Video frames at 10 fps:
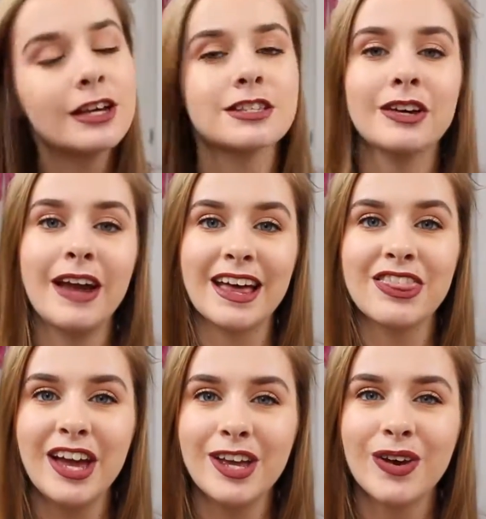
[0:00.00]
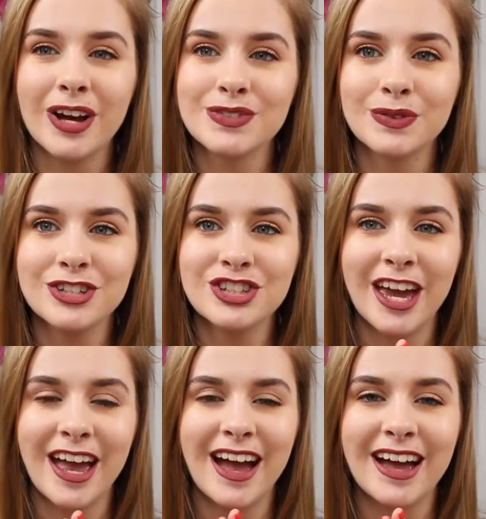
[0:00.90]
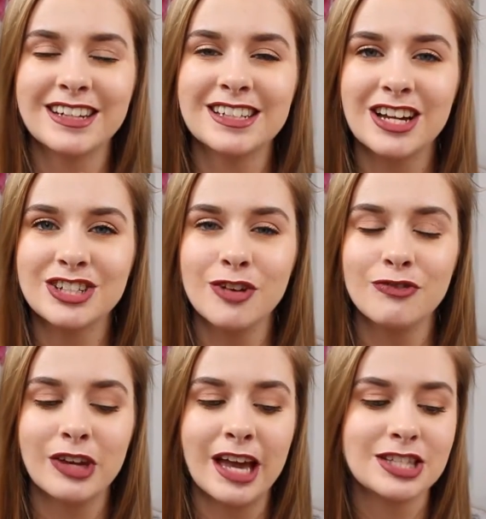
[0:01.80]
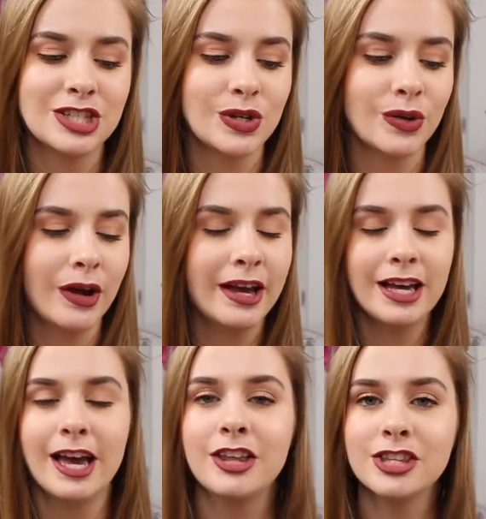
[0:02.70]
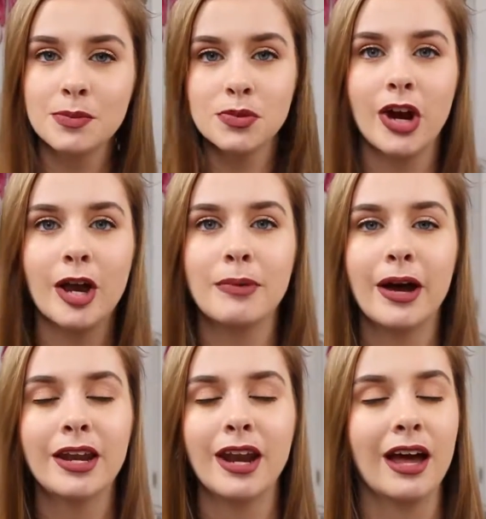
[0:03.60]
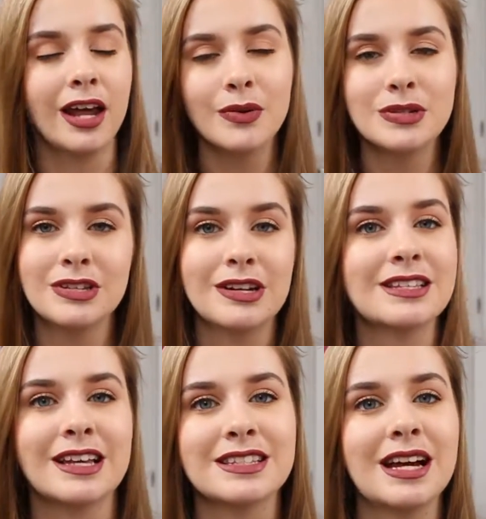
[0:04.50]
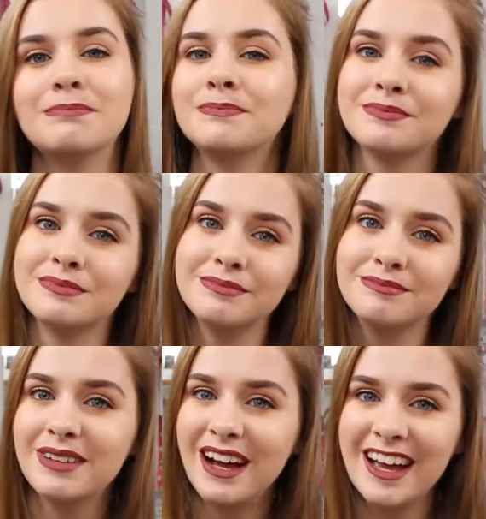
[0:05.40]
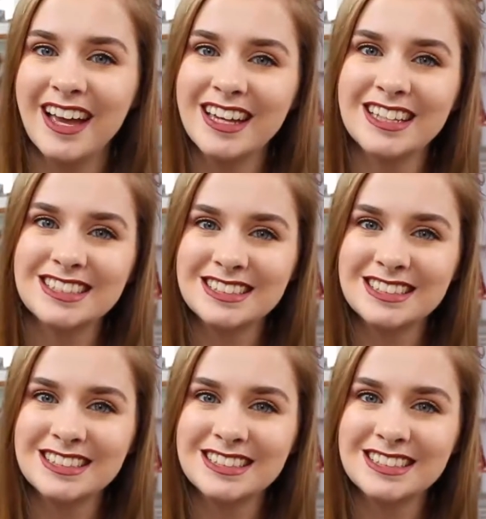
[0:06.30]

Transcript: So yeah, thank you guys for watching and don't forget to hit the subscribe button and I will see you guys next time. Bye!